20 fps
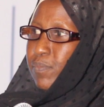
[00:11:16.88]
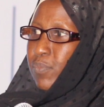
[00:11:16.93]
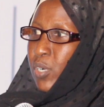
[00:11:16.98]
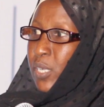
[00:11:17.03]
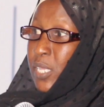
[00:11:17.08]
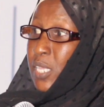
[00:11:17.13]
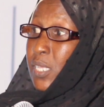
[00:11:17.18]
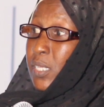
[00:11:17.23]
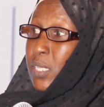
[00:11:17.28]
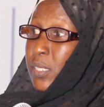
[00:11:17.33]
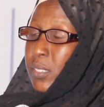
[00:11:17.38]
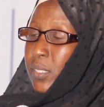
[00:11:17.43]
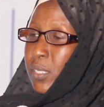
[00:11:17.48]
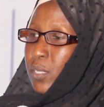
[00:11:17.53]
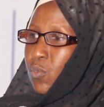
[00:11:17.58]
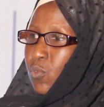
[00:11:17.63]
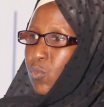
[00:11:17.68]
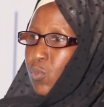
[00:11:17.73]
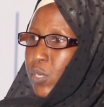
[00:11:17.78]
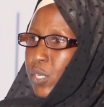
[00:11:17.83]
key
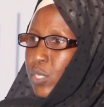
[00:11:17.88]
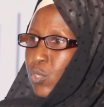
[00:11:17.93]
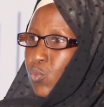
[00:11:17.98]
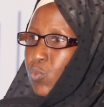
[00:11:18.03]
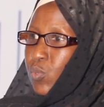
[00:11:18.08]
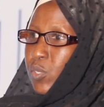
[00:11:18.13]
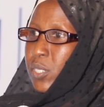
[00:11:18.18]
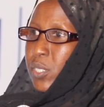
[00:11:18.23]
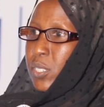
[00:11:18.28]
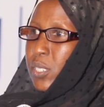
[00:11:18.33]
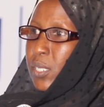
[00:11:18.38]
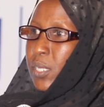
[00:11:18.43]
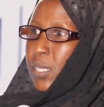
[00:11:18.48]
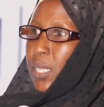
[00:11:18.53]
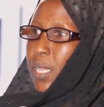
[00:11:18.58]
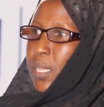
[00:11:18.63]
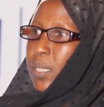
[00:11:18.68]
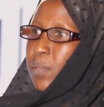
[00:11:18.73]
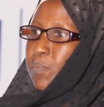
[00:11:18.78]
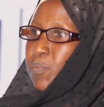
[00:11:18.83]
stakeholders we think
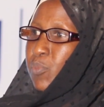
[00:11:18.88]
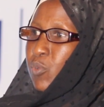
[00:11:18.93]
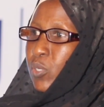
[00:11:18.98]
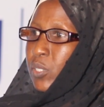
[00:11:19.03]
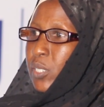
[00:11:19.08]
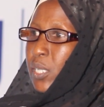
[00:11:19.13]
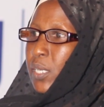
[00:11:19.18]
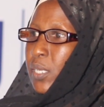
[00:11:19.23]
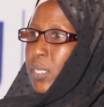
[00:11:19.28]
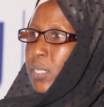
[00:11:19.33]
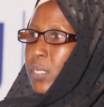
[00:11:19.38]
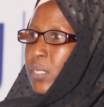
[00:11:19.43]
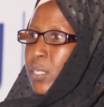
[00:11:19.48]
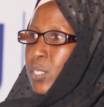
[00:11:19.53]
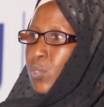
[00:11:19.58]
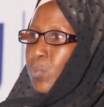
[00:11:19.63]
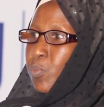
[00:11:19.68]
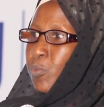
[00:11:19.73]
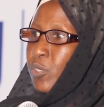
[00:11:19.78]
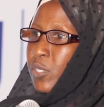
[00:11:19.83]
are important in
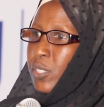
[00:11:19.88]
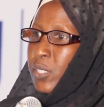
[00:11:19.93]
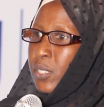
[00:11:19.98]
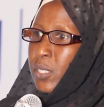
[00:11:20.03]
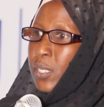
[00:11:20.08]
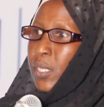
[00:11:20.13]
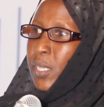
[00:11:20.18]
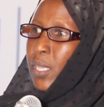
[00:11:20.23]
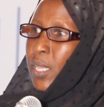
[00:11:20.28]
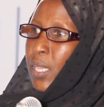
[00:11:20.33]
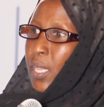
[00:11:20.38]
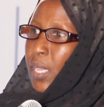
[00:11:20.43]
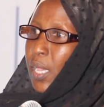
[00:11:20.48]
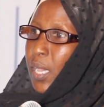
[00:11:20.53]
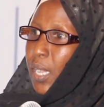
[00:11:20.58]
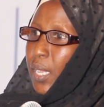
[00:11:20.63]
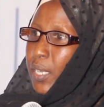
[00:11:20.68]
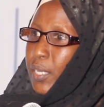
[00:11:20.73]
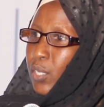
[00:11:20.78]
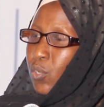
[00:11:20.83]
this policy,
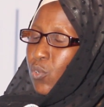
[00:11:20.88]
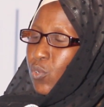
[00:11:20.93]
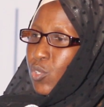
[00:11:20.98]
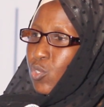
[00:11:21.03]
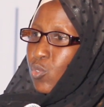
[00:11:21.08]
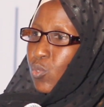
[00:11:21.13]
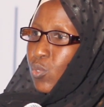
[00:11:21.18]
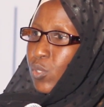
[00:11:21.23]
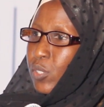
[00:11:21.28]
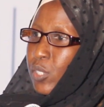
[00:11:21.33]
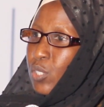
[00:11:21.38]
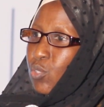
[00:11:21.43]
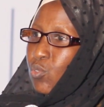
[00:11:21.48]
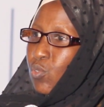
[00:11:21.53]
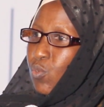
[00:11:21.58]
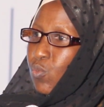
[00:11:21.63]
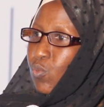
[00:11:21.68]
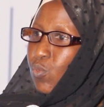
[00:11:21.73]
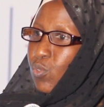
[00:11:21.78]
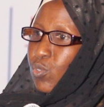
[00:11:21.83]
and a consultation
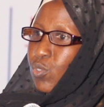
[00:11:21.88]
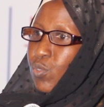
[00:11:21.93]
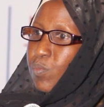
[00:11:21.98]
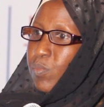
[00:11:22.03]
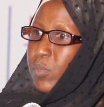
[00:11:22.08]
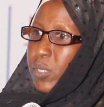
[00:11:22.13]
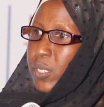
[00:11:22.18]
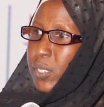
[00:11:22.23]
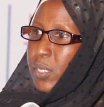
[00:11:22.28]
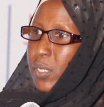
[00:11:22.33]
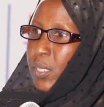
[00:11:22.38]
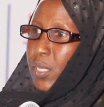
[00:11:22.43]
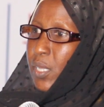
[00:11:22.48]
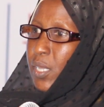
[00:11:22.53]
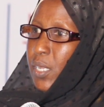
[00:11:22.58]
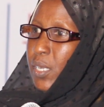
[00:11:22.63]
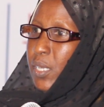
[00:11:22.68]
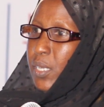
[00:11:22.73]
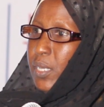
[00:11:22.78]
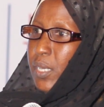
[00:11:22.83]
was made.
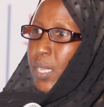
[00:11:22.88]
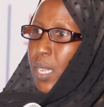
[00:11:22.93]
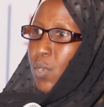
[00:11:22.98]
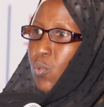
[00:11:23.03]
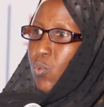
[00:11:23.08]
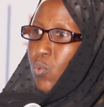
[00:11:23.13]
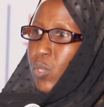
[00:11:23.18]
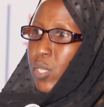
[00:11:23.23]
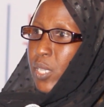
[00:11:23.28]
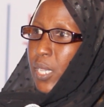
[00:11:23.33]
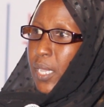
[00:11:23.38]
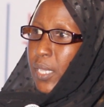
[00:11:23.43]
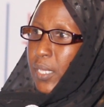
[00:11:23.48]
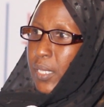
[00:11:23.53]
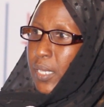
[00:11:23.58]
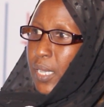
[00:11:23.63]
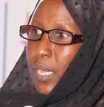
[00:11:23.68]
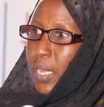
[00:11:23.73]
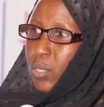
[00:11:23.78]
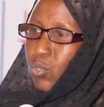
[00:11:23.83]
Now we are
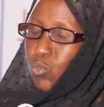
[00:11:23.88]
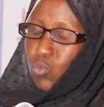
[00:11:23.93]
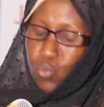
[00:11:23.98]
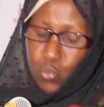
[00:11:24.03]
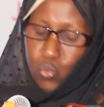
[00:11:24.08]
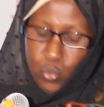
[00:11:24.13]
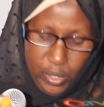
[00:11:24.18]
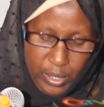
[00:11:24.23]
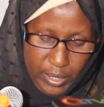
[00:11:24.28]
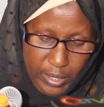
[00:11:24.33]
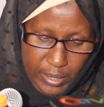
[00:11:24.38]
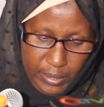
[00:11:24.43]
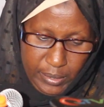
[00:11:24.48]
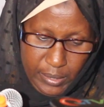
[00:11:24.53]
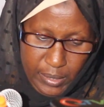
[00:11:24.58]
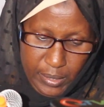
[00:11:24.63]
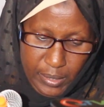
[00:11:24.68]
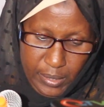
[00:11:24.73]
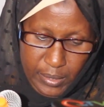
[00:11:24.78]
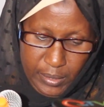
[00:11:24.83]
here to witness
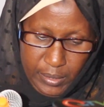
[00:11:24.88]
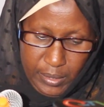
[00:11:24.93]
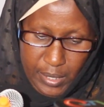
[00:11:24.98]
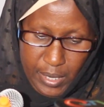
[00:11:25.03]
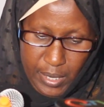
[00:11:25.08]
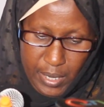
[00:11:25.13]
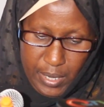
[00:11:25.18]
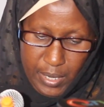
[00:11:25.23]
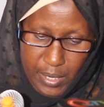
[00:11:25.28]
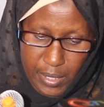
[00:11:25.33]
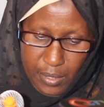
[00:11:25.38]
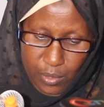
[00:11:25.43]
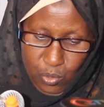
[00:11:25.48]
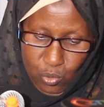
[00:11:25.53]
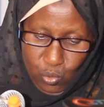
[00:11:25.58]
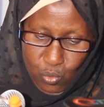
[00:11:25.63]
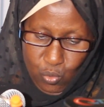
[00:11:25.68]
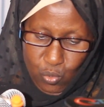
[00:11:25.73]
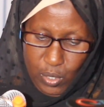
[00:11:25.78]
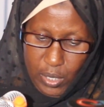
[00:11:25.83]
the training
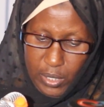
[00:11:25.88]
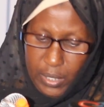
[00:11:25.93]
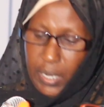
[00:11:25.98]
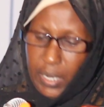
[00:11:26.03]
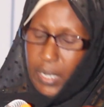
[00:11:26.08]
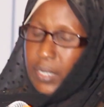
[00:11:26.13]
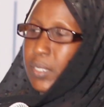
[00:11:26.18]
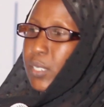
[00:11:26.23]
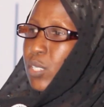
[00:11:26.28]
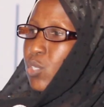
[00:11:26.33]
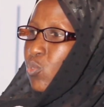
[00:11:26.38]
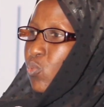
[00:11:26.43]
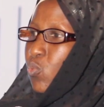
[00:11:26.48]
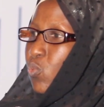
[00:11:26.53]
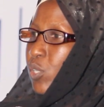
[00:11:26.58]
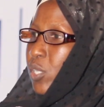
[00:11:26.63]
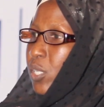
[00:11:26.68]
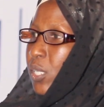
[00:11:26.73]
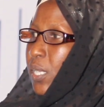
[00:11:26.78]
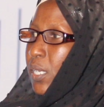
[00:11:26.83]
so that at least
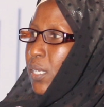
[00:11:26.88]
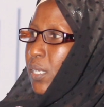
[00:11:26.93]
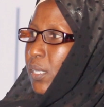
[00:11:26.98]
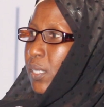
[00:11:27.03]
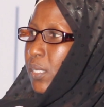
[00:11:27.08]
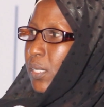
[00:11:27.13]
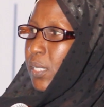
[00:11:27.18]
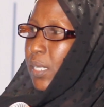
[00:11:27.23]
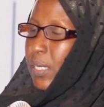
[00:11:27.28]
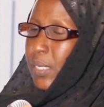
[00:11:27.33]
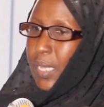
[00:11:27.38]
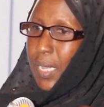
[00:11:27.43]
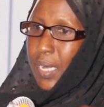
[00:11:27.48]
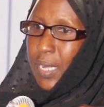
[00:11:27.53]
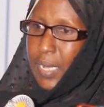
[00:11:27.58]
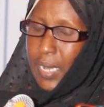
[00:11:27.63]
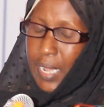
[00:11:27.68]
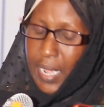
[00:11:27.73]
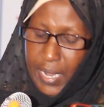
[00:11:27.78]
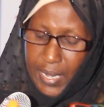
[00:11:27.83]
we can get
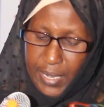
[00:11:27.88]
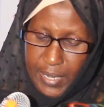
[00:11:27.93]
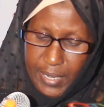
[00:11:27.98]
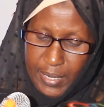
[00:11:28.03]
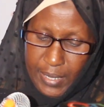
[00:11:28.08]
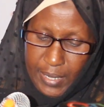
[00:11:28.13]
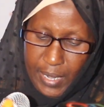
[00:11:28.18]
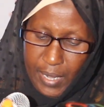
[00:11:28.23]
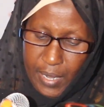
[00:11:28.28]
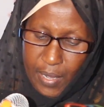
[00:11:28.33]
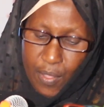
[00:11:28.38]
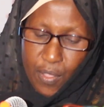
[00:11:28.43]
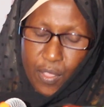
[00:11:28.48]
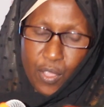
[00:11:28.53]
an idea